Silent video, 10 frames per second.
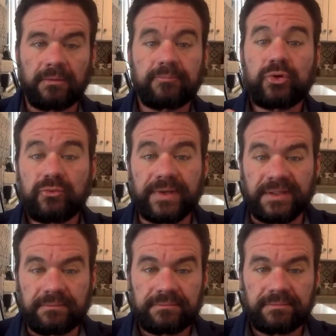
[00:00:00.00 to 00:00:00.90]

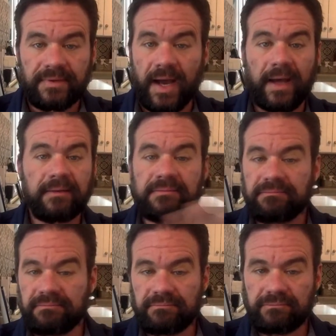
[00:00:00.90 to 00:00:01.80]
Proven, not
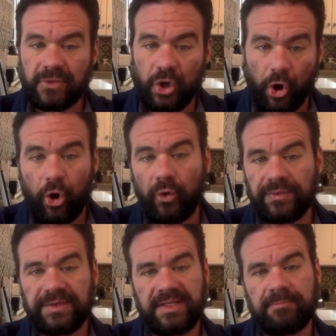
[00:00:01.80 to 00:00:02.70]
called
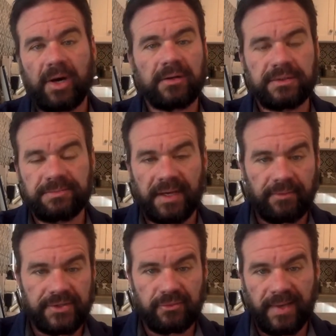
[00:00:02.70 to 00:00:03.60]
debunked by
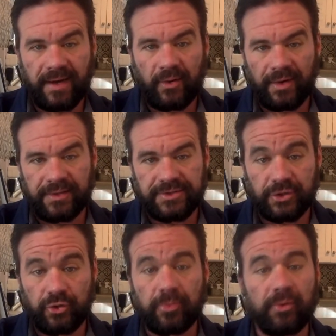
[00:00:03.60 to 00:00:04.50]
Rachel Maddow or Anderson
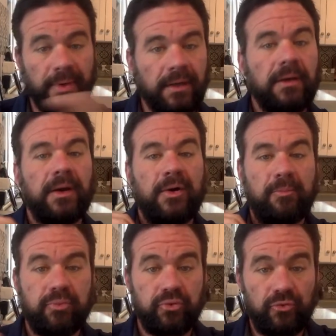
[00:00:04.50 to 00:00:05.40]
Cooper, but
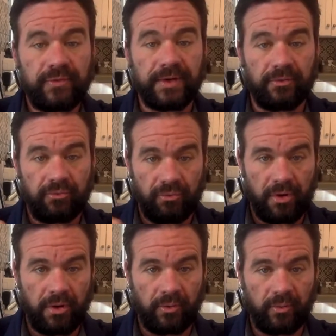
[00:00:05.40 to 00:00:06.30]
proven
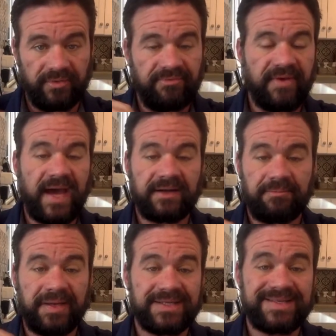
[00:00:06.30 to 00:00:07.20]
wrong with
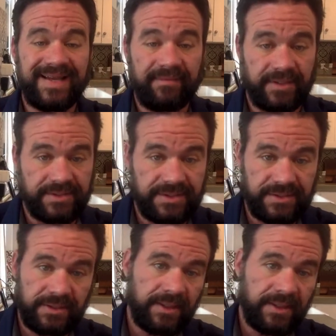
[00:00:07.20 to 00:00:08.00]
fact-based evidence.